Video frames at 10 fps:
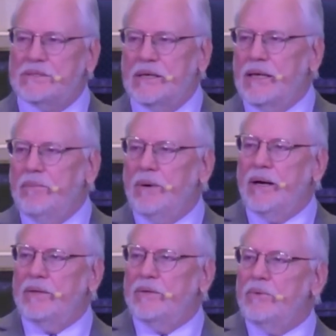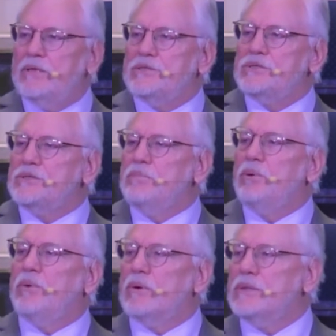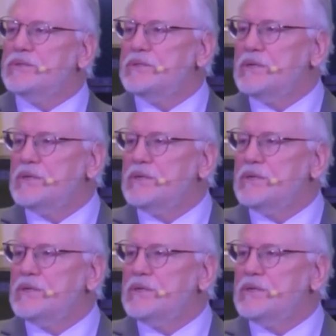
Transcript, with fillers: anybody, the richest, the poorest,